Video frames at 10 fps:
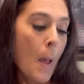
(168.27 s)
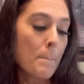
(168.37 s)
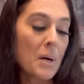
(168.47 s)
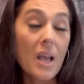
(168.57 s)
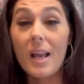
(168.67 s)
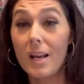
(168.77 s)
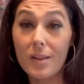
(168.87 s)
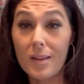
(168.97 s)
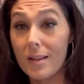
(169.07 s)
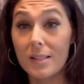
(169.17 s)
But
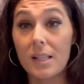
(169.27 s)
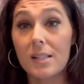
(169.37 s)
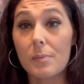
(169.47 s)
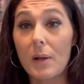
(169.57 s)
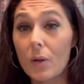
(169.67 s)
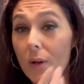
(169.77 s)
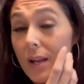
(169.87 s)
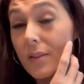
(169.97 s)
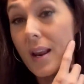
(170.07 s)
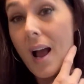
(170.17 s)
anything that said spell on
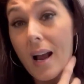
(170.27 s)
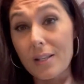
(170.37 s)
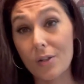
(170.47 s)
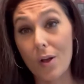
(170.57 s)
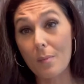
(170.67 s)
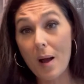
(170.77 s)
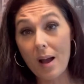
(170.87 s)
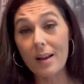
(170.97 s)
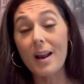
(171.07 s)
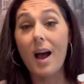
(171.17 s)
it that I saw at
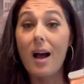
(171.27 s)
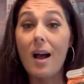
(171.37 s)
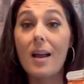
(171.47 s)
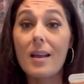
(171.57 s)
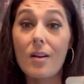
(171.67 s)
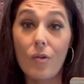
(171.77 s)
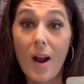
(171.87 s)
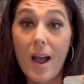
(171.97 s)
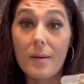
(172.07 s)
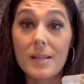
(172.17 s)
mine, I
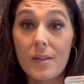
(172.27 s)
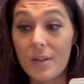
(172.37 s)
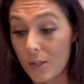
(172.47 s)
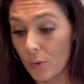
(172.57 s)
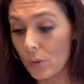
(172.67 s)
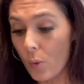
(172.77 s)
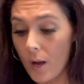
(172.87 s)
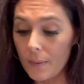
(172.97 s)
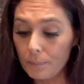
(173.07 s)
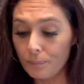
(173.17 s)
grabbed, and this was
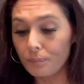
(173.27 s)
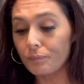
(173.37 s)
one.